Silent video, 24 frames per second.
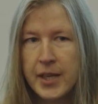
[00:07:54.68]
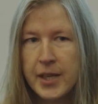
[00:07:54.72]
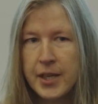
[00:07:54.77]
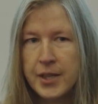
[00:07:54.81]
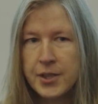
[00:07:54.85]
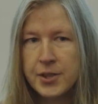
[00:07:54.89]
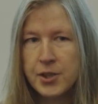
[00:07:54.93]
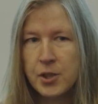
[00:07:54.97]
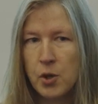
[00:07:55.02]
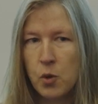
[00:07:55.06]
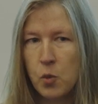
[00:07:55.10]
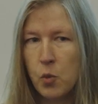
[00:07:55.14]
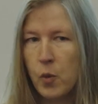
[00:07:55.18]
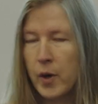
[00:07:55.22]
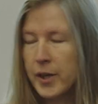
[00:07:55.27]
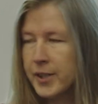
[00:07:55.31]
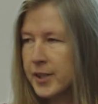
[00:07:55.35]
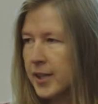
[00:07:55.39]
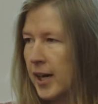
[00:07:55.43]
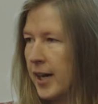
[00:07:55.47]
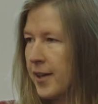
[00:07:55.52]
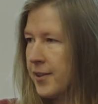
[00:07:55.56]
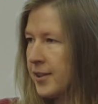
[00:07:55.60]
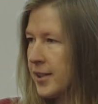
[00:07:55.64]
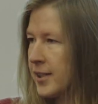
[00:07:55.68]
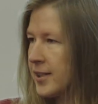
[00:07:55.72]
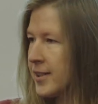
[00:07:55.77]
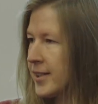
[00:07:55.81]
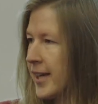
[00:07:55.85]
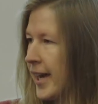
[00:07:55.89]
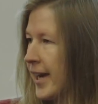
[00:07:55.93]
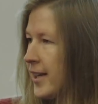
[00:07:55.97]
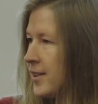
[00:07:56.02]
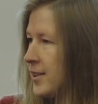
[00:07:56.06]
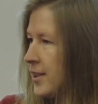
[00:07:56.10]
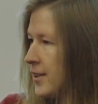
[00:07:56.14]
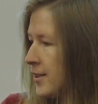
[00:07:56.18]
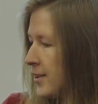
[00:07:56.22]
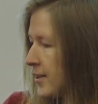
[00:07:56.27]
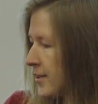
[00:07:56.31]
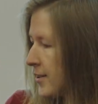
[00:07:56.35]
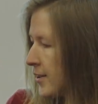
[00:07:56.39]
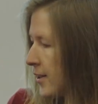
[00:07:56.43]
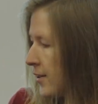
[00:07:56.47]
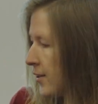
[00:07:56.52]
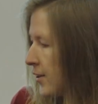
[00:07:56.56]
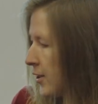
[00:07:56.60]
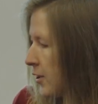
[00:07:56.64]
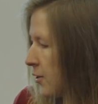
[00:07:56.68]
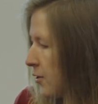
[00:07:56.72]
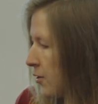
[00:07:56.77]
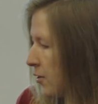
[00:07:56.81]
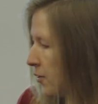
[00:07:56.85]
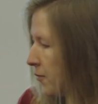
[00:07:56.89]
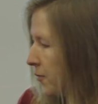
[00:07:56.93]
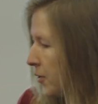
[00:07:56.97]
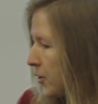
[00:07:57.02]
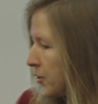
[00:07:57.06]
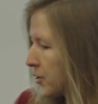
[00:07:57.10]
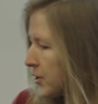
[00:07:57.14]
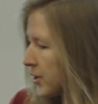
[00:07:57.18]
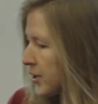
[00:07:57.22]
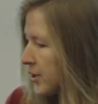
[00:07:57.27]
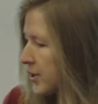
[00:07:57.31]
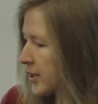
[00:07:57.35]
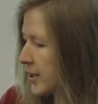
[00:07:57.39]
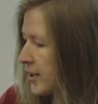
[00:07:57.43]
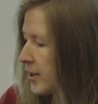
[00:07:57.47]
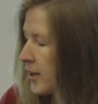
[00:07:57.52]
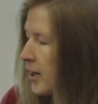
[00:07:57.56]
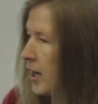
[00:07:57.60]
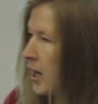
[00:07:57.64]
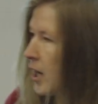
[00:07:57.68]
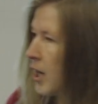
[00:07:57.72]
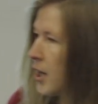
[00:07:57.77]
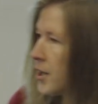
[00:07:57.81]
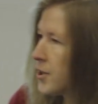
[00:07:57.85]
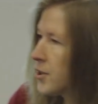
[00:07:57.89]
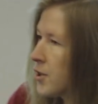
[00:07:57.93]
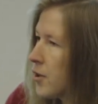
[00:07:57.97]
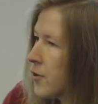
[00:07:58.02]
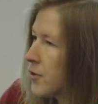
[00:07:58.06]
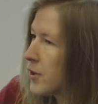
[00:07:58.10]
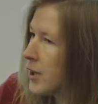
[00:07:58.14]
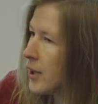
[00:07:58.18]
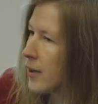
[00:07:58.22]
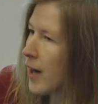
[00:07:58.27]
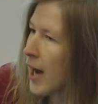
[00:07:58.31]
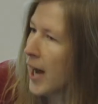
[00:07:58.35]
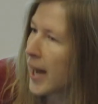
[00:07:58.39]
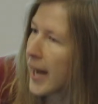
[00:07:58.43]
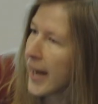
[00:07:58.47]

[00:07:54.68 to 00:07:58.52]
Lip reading: So what are these entities in the university? So there are